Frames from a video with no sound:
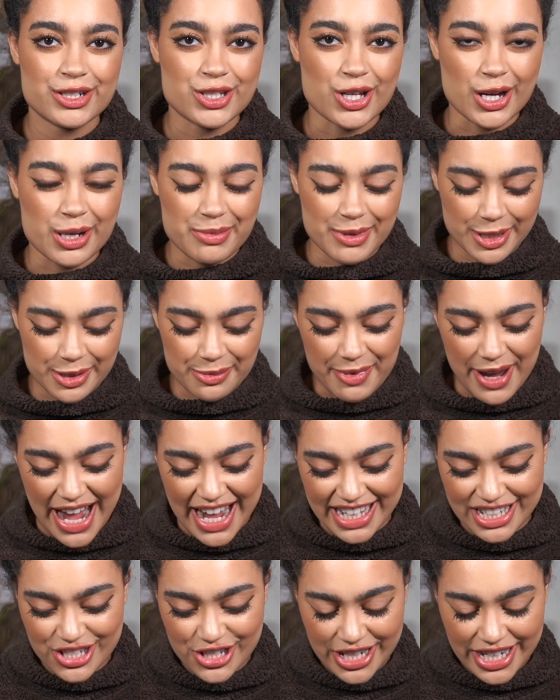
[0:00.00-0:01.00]
to talk about the
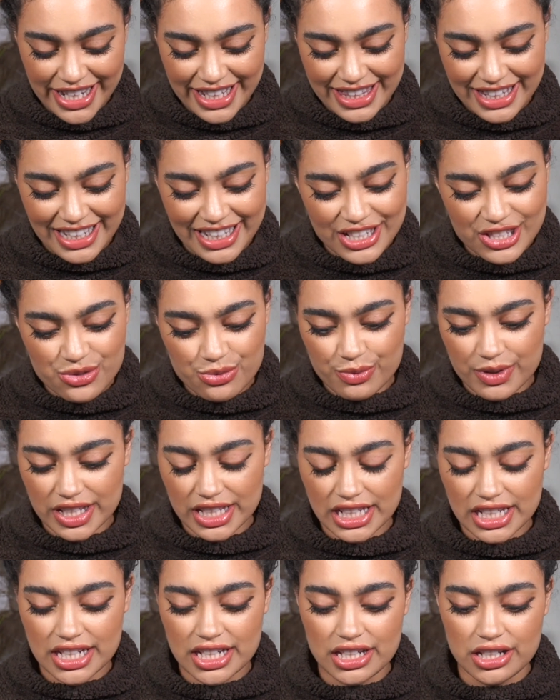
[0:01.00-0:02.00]
packaging. I think it's
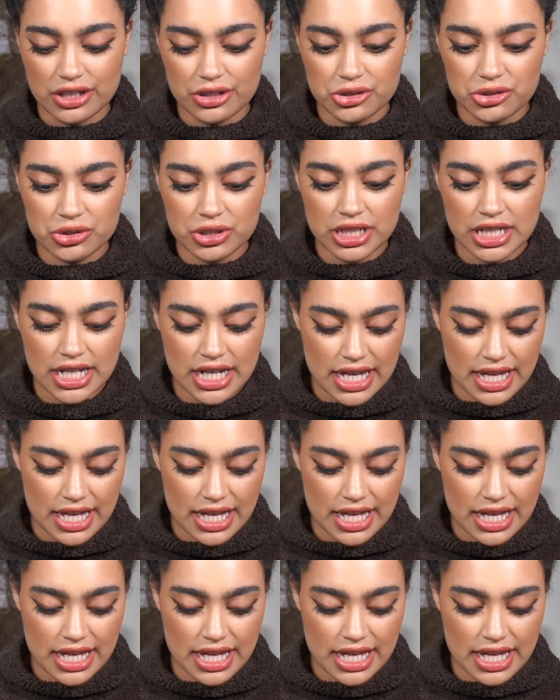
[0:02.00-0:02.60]
really cute